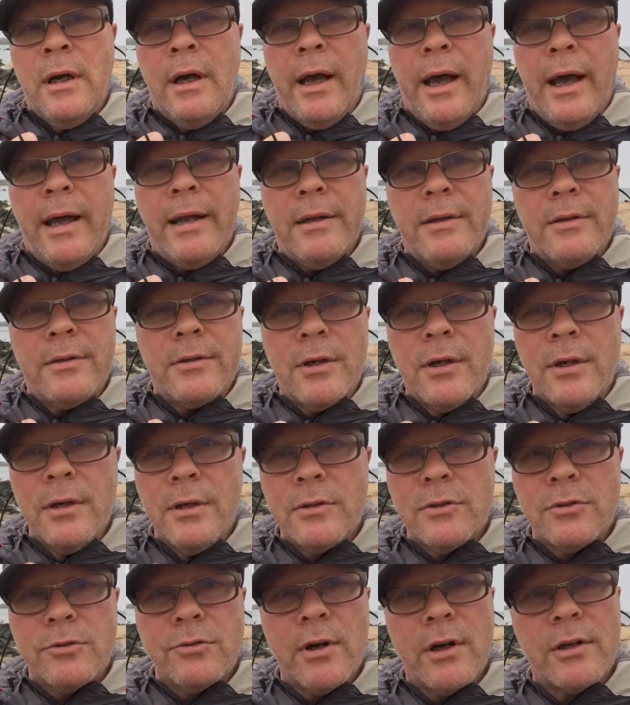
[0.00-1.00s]
and
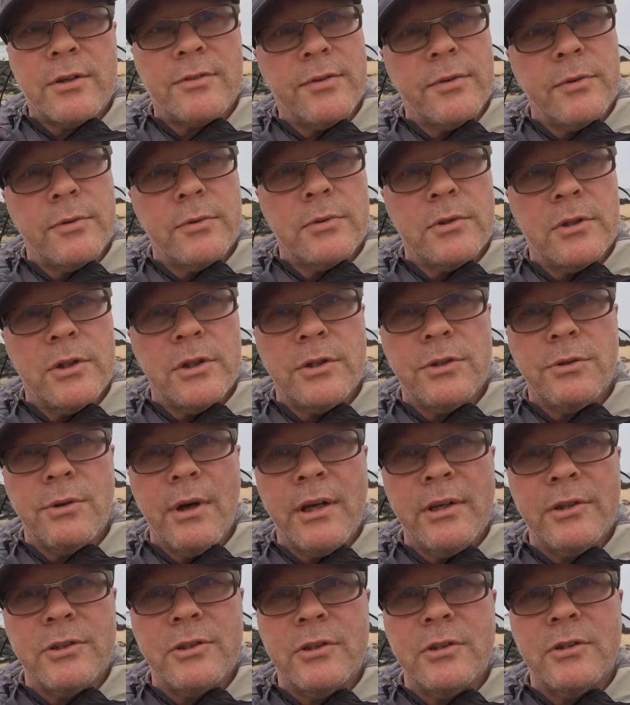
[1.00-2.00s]
stressful
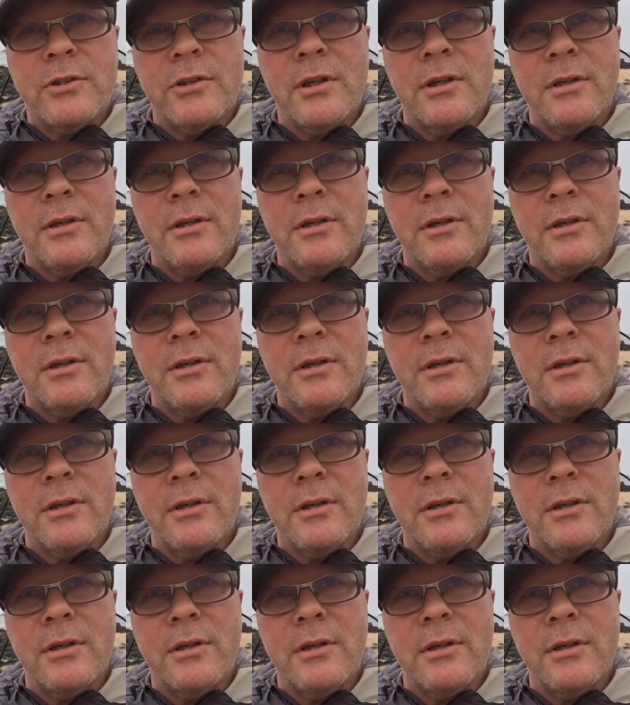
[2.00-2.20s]
situations.